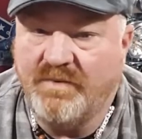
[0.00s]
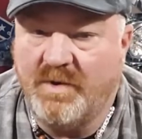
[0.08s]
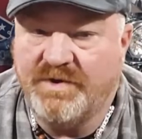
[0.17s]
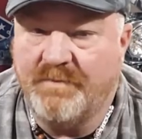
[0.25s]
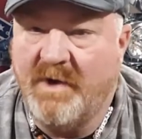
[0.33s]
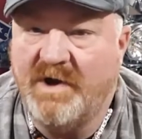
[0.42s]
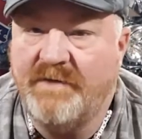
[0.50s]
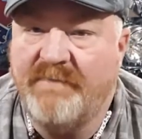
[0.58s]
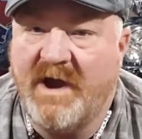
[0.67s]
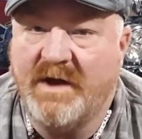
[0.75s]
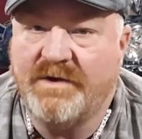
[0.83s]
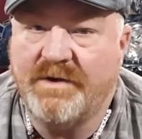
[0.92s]
your money
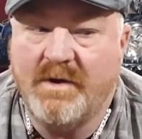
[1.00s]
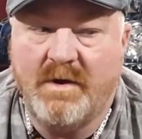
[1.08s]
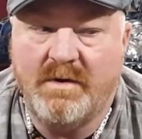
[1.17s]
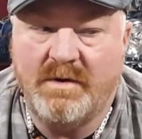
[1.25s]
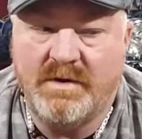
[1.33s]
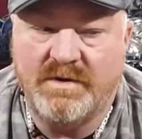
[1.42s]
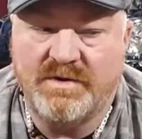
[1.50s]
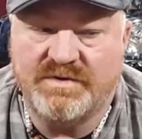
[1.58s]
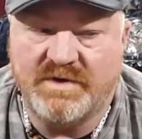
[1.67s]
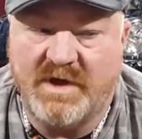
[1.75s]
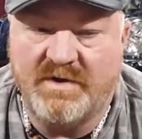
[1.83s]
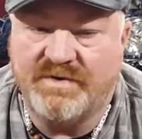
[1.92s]
back, just
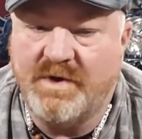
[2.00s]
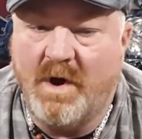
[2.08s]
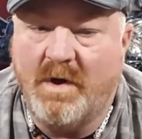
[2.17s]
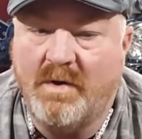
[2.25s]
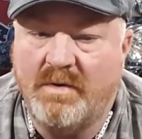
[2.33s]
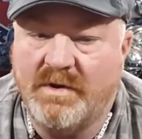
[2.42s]
let us know.